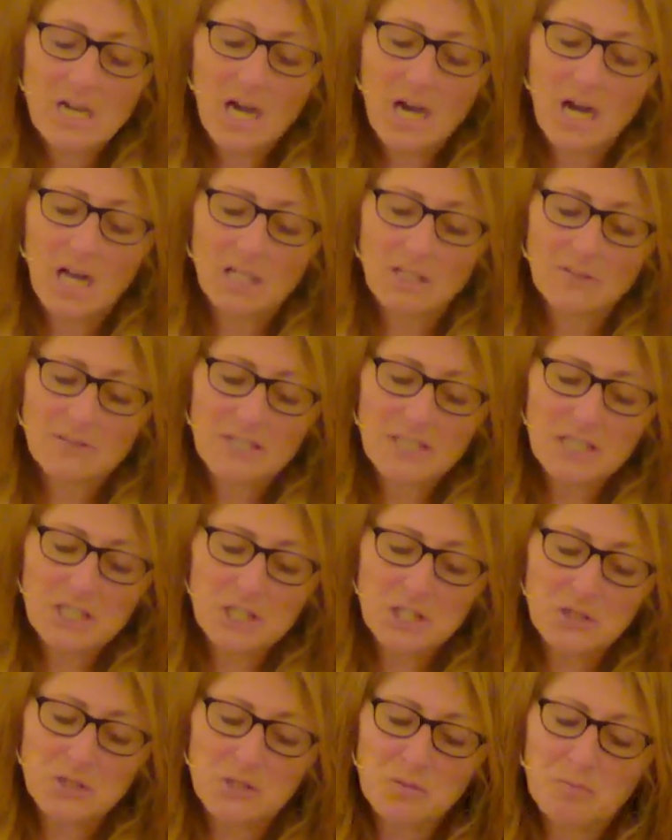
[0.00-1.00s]
All of the
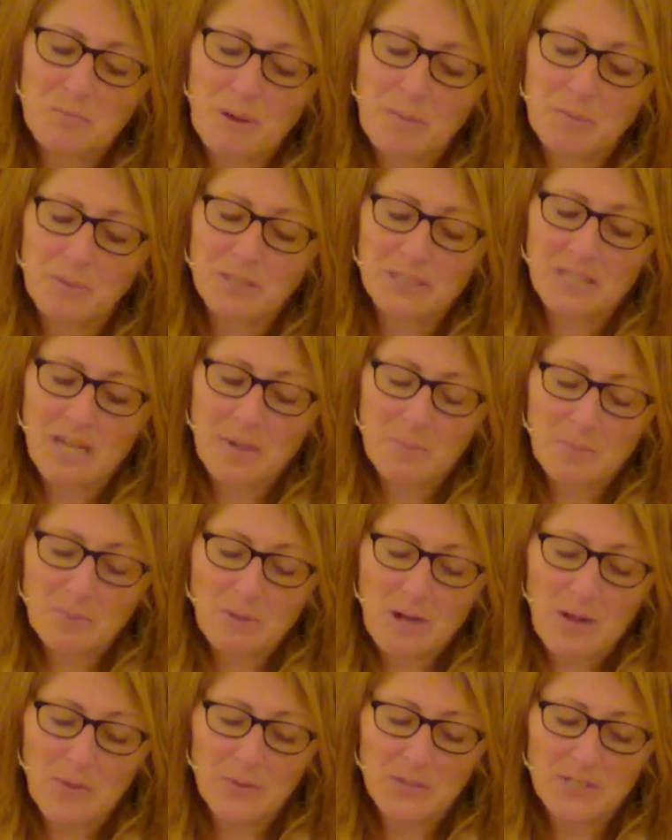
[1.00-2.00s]
issues bubbling up
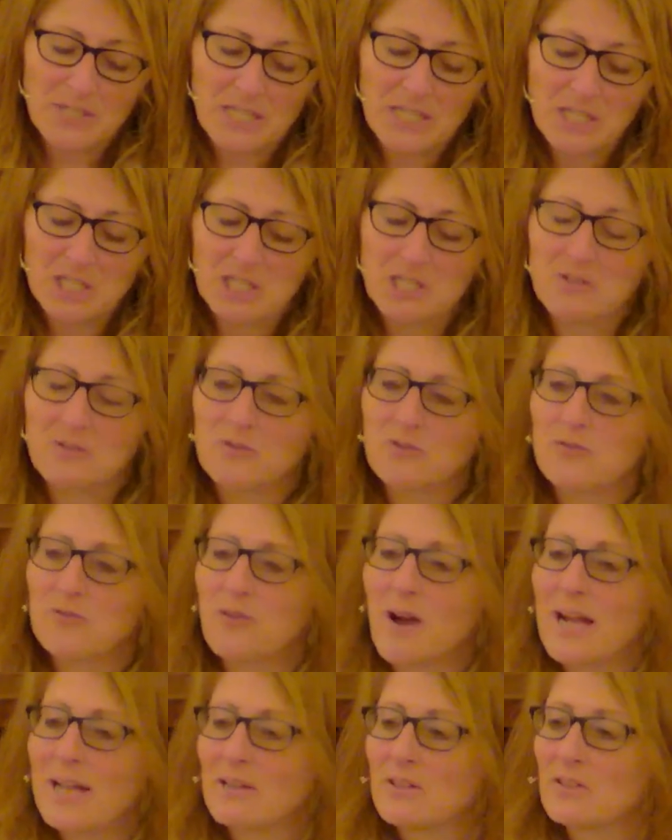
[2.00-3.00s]
around the nation
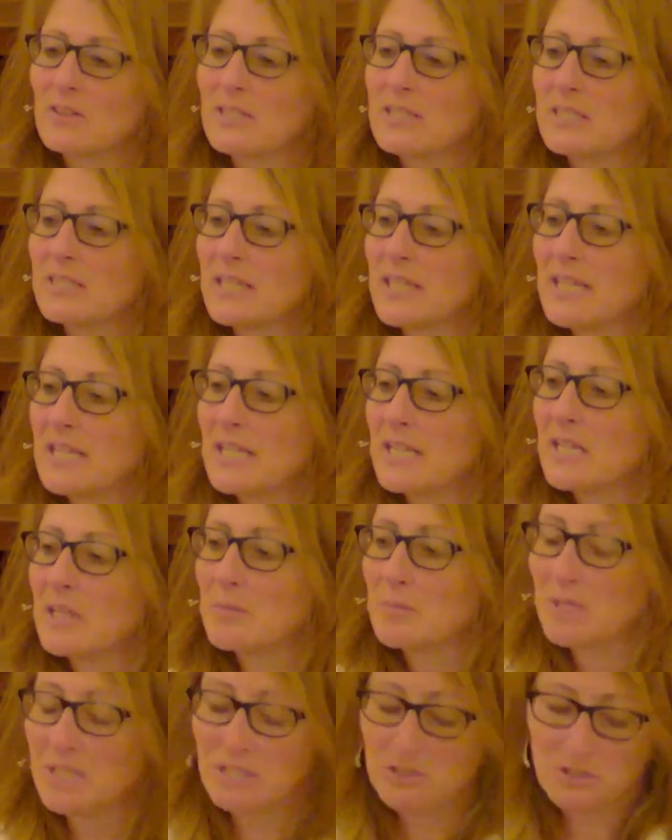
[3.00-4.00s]
finally
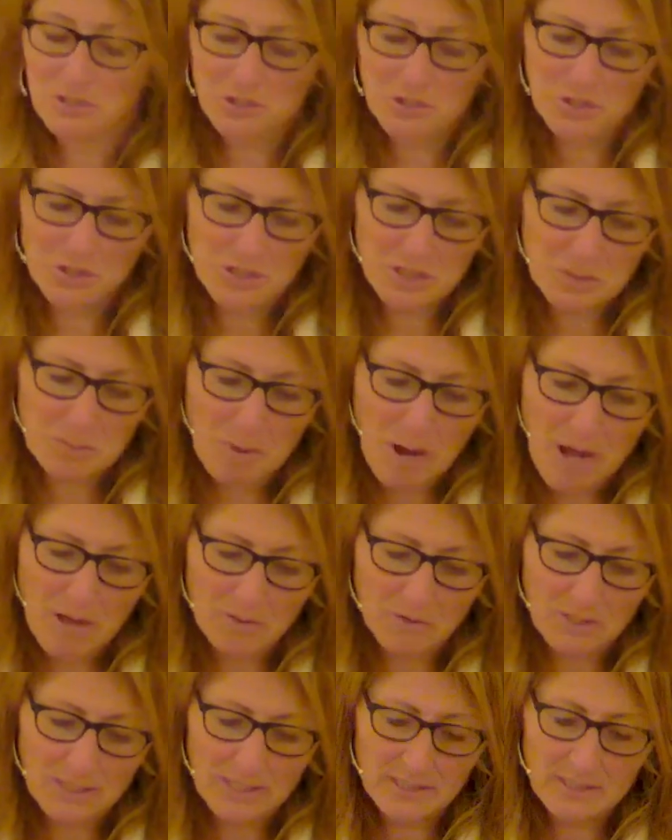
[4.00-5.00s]
came into the
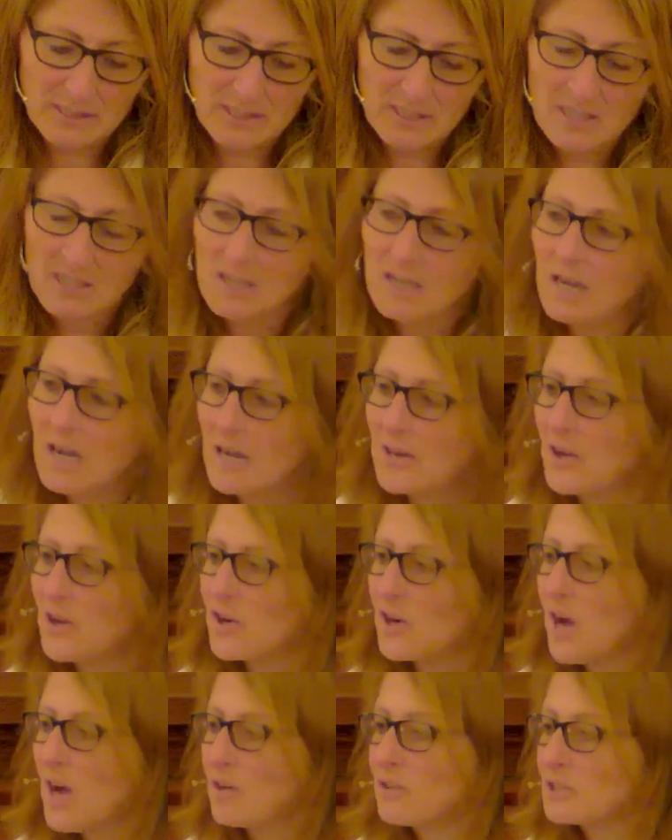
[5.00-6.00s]
spotlight on
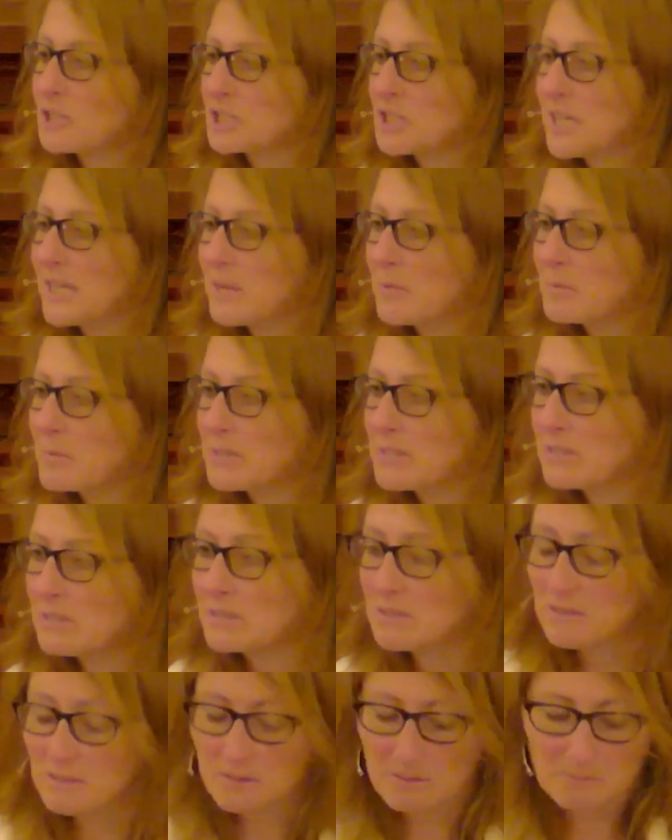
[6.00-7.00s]
our college
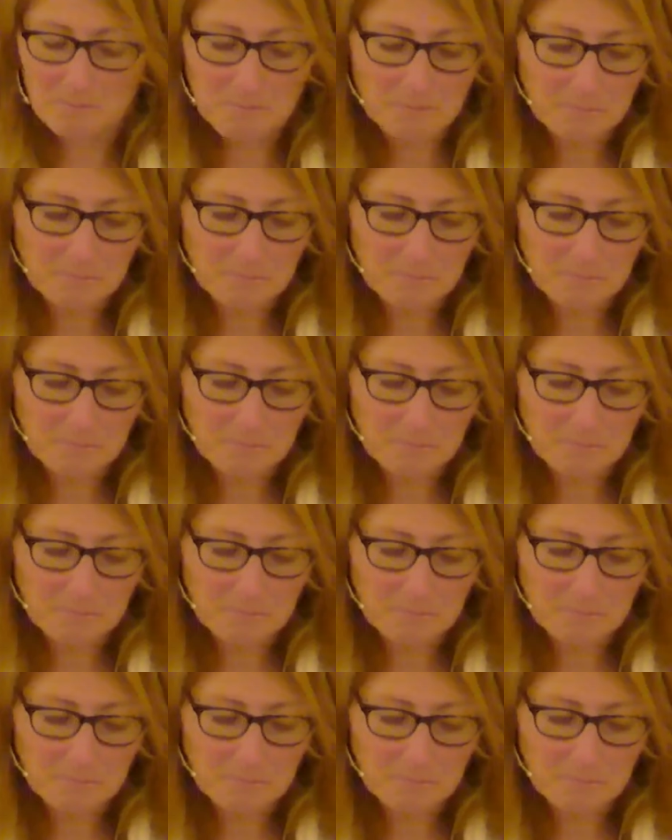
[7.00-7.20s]
campuses.